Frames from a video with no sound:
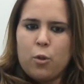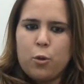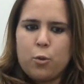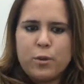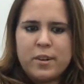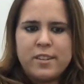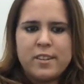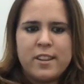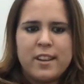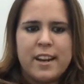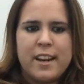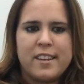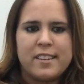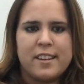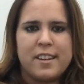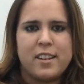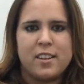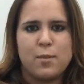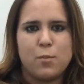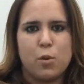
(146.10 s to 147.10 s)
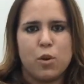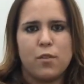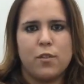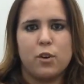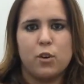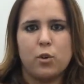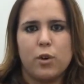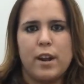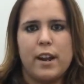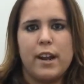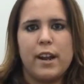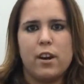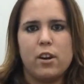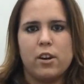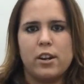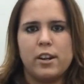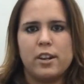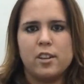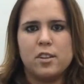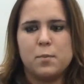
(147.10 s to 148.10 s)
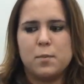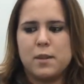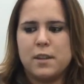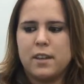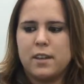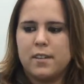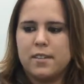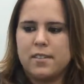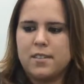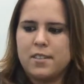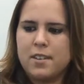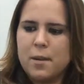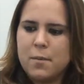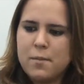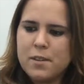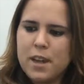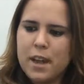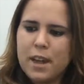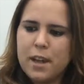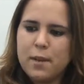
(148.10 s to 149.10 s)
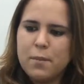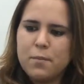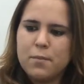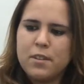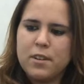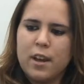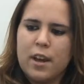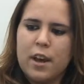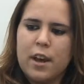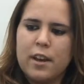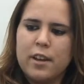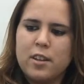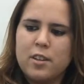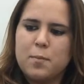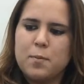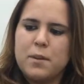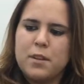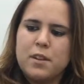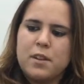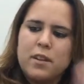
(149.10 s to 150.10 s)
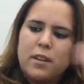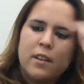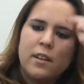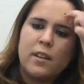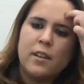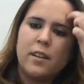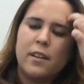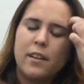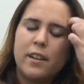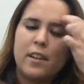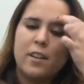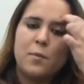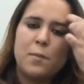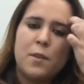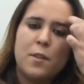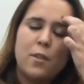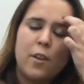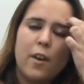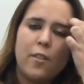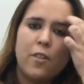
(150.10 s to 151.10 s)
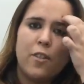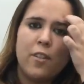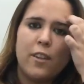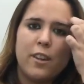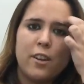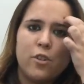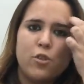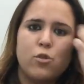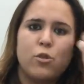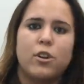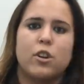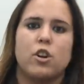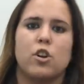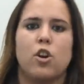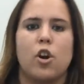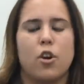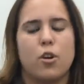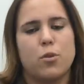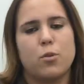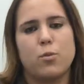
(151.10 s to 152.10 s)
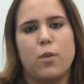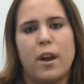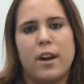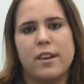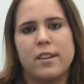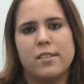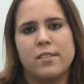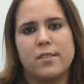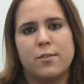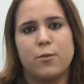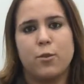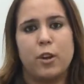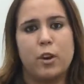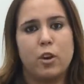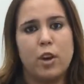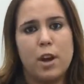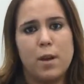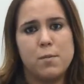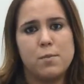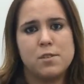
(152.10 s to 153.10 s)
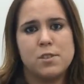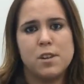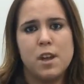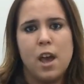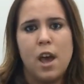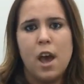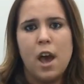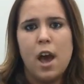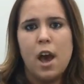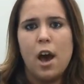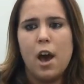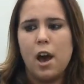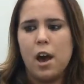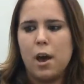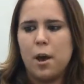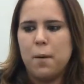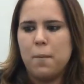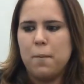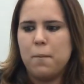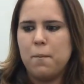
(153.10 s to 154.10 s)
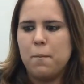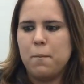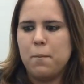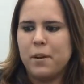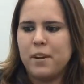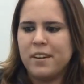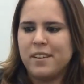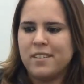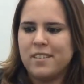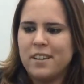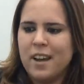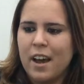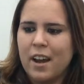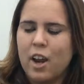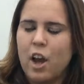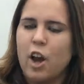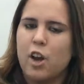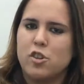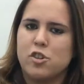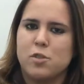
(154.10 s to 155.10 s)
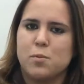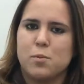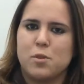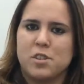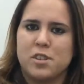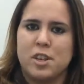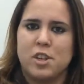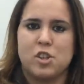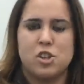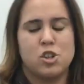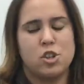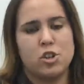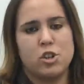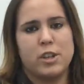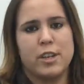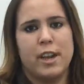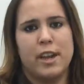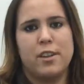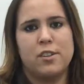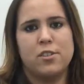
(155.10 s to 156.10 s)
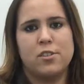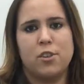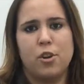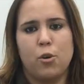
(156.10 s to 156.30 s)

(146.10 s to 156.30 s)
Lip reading: The reason that I say it's more of a gray area is because sometimes it's been thought that they can trigger arthritis flare-ups, but it's not 100% sure yet.